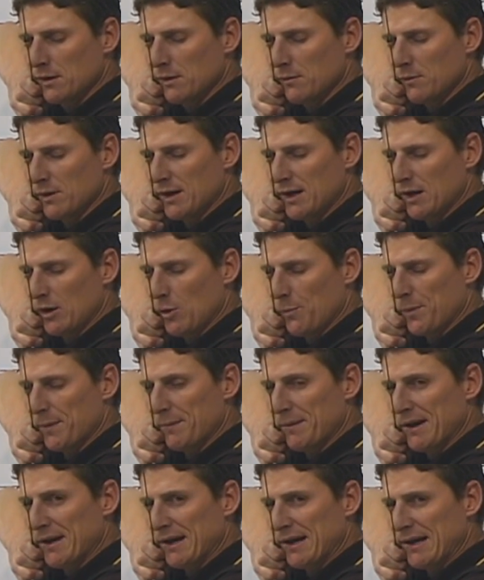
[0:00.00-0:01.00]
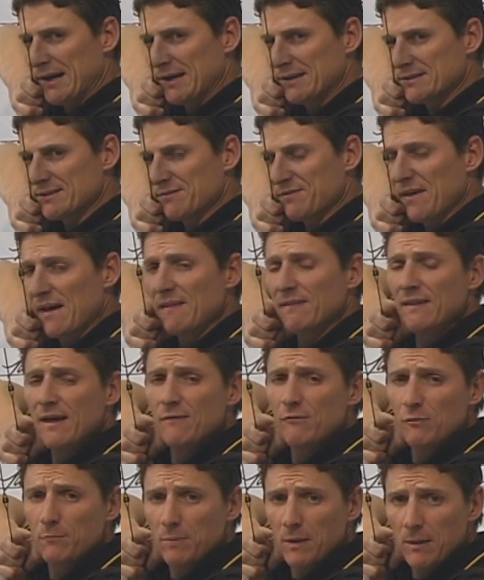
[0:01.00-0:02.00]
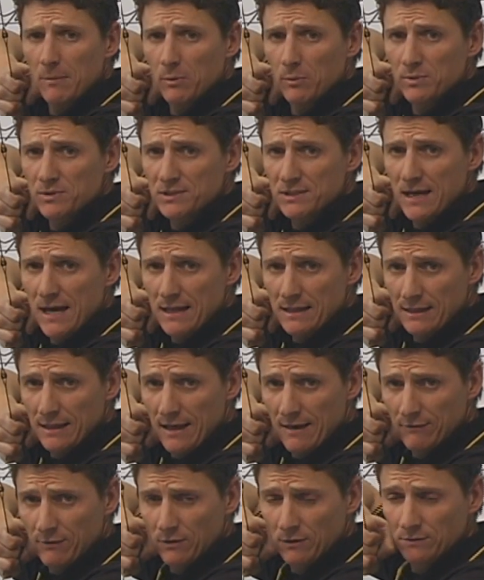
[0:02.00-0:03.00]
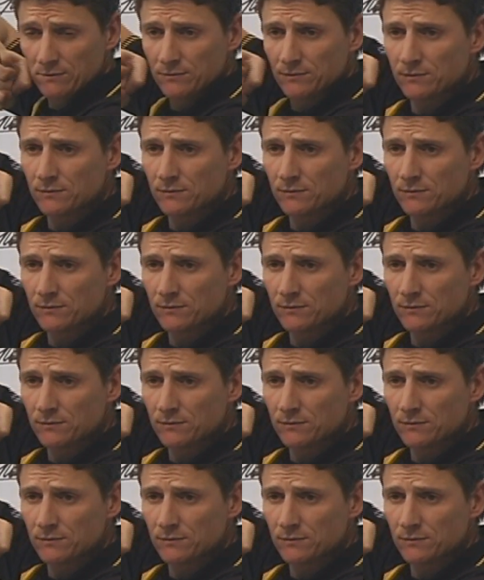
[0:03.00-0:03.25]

And when I opened my eyes, if that level bubble was not level,